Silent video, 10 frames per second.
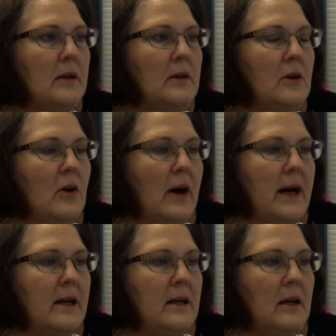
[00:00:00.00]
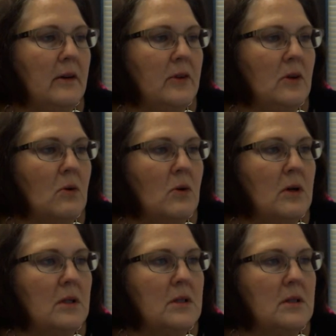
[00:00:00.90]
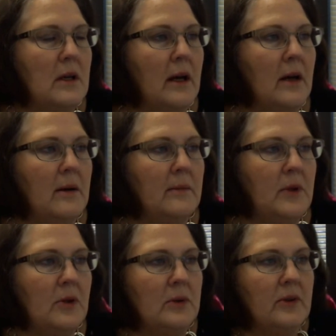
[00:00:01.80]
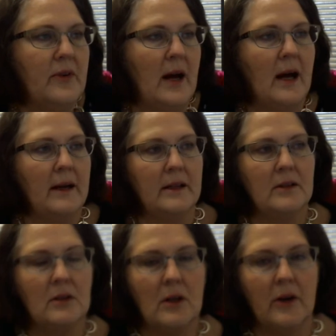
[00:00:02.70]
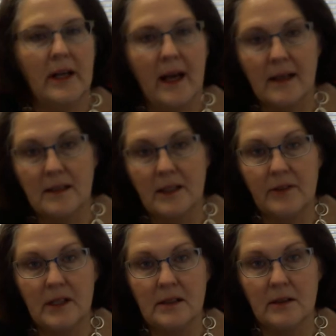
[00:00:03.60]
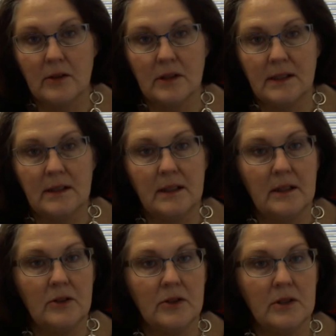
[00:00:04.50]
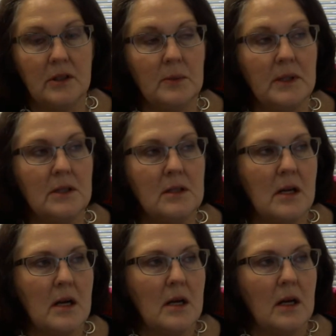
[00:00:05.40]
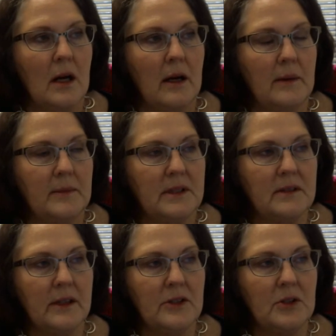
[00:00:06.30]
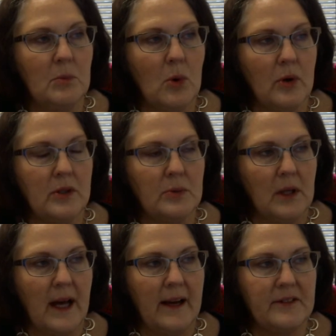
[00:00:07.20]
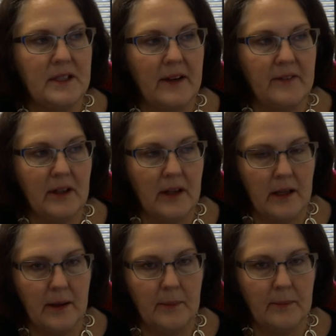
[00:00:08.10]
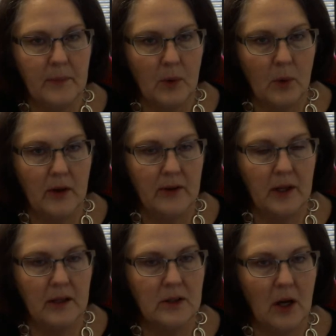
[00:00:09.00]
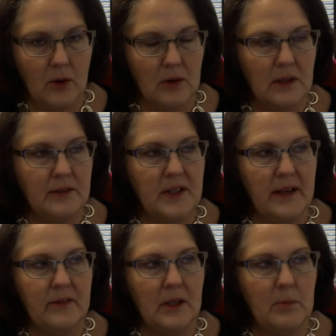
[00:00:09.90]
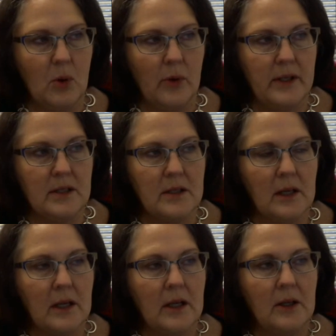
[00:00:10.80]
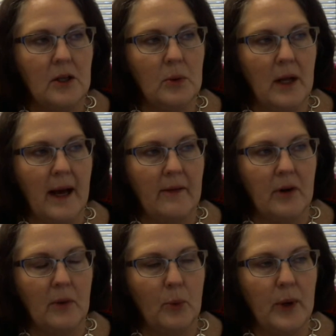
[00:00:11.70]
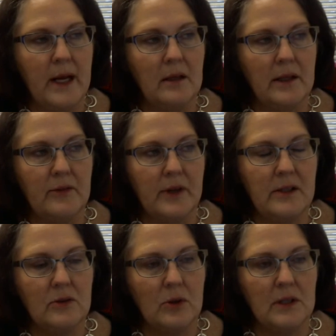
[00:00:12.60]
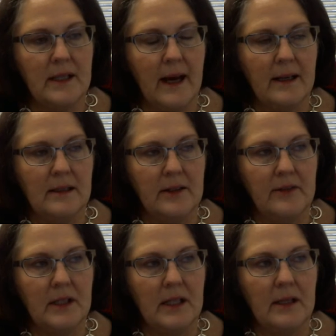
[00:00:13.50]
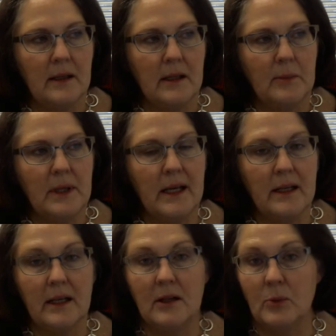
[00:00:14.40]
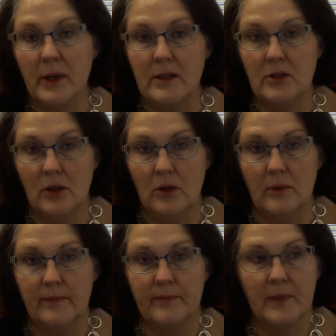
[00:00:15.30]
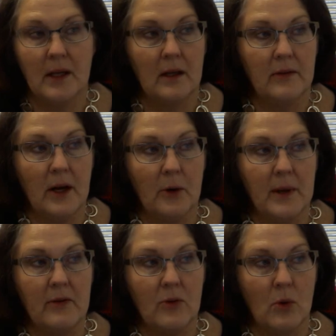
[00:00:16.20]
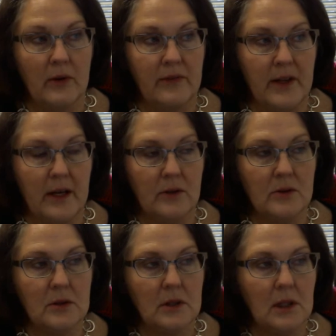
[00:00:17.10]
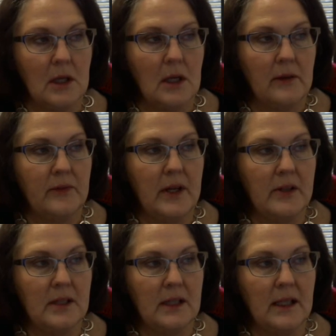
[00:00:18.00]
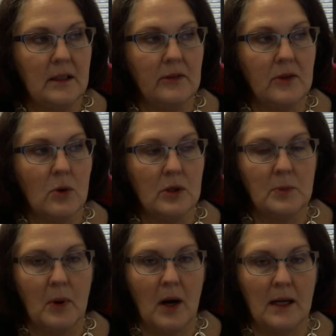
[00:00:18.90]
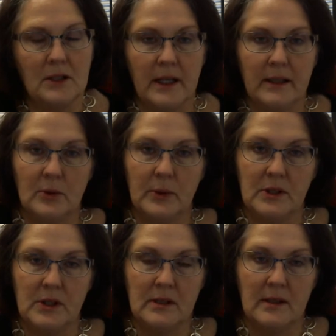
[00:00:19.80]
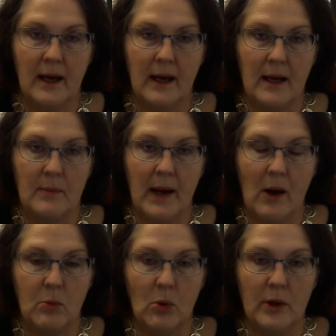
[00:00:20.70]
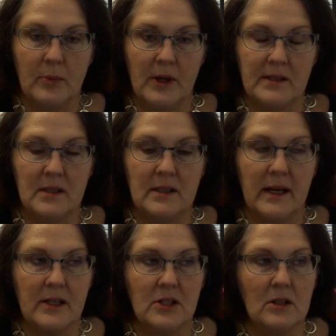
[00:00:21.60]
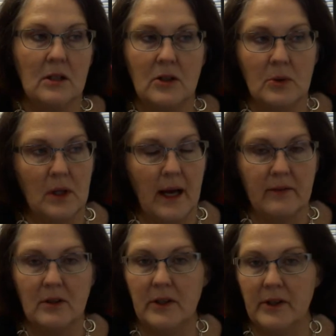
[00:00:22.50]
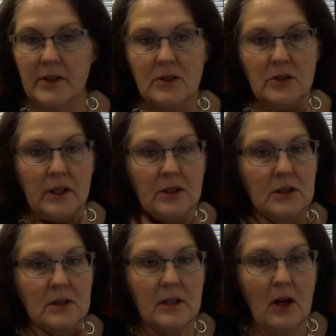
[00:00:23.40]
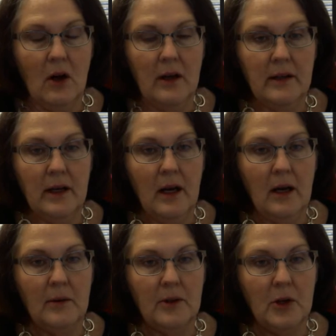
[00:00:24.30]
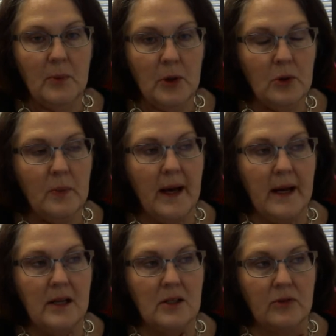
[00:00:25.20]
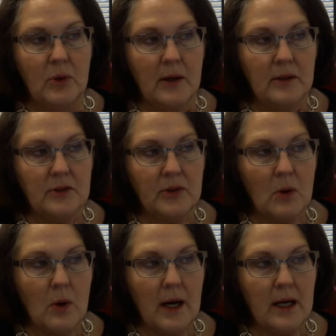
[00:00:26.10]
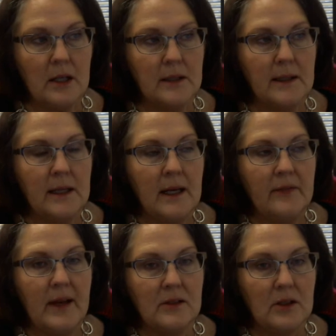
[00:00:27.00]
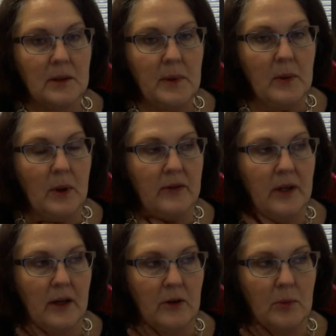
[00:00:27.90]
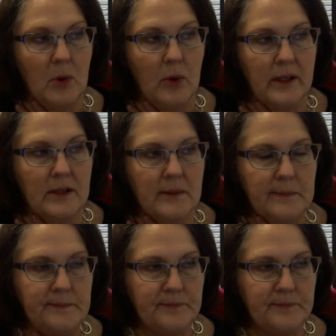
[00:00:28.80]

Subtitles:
The grading of the course you will find in the learning activities that are listed in your syllabus. Discussion boards will have 7 of them, worth a total of 70 points. You will have a weekly resource activity beginning in week 2. There will be 4 of those. There's an end of course project, which is a PowerPoint presentation, and you will have clear instructions on your Moodle page of what is required. That's going to be worth 100 points.